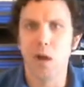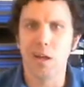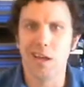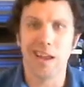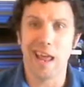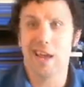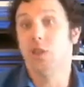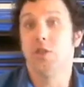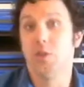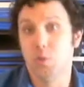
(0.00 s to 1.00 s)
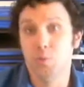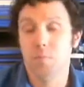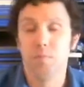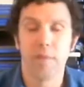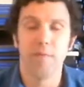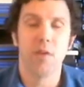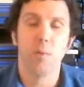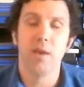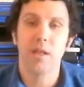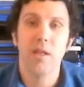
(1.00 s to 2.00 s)
an Egger suit, if you
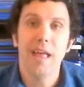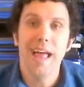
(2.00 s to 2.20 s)
will.